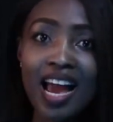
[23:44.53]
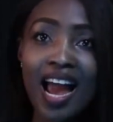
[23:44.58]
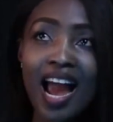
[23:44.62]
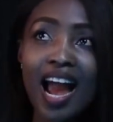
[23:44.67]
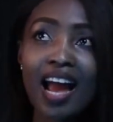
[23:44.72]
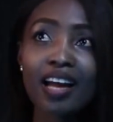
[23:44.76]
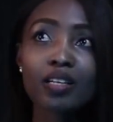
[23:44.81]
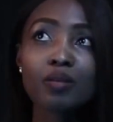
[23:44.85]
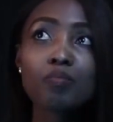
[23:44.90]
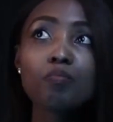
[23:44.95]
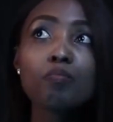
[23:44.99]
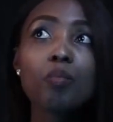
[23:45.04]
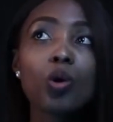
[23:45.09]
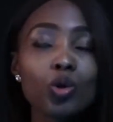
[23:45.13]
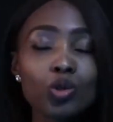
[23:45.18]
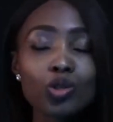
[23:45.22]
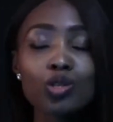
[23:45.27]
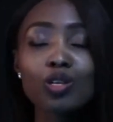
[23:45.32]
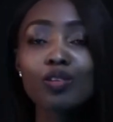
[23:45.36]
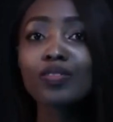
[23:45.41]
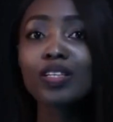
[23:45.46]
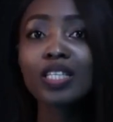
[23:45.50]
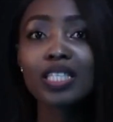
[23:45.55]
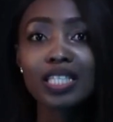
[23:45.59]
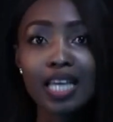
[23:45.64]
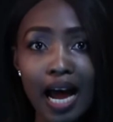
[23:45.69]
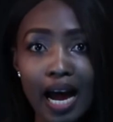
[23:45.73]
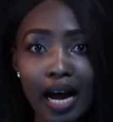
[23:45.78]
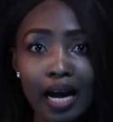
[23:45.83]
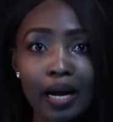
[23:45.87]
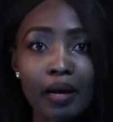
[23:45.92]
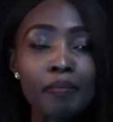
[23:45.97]
And most of the
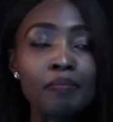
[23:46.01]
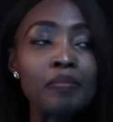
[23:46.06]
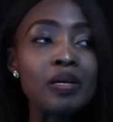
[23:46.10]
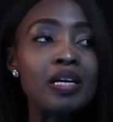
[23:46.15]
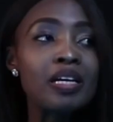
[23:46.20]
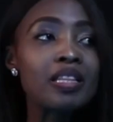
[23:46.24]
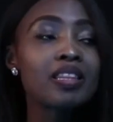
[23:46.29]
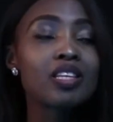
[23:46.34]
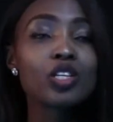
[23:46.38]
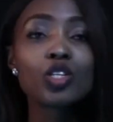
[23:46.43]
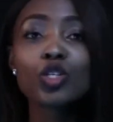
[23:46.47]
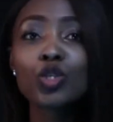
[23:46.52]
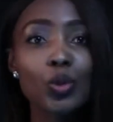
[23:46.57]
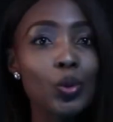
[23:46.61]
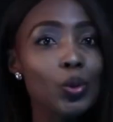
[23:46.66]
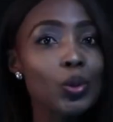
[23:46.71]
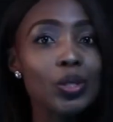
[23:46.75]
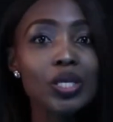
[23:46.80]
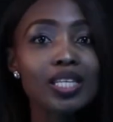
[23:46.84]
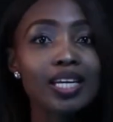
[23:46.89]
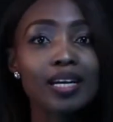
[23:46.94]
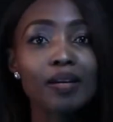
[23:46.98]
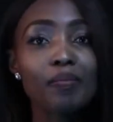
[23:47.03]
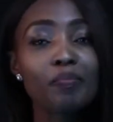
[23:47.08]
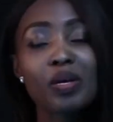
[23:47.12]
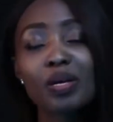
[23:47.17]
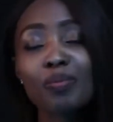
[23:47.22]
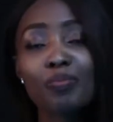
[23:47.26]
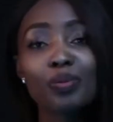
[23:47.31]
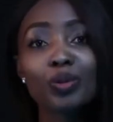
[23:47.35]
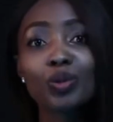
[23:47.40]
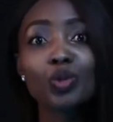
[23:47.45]
time, the truth that
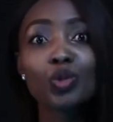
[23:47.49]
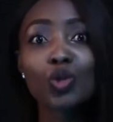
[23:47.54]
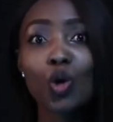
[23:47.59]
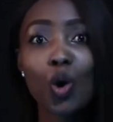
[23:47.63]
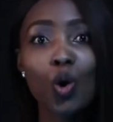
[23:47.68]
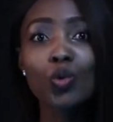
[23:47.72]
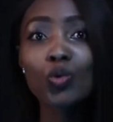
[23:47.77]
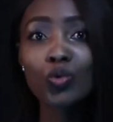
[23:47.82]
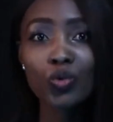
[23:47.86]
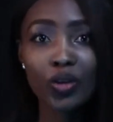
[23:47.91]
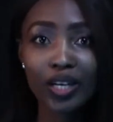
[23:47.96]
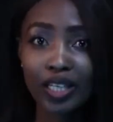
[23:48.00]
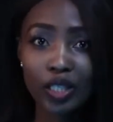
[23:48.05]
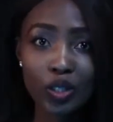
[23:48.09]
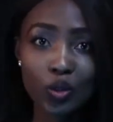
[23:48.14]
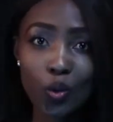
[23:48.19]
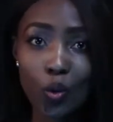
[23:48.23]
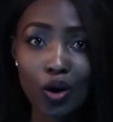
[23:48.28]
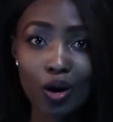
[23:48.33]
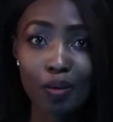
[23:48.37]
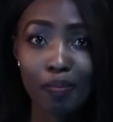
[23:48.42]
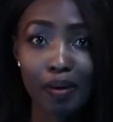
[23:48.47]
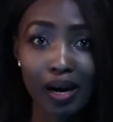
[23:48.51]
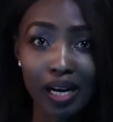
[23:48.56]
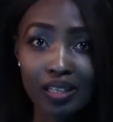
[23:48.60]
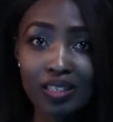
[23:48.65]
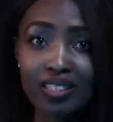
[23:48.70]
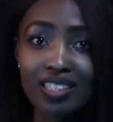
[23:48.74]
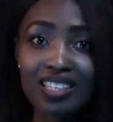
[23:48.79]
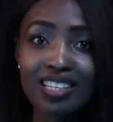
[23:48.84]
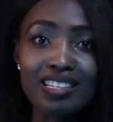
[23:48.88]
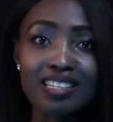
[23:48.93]
people don't really talk
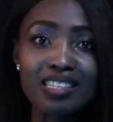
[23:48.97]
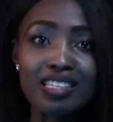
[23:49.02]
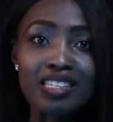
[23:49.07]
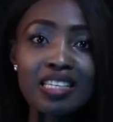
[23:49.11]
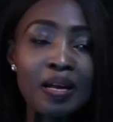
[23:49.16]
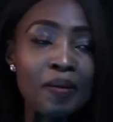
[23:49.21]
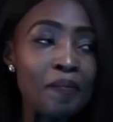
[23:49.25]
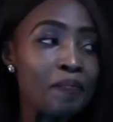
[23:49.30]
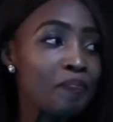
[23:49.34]
about is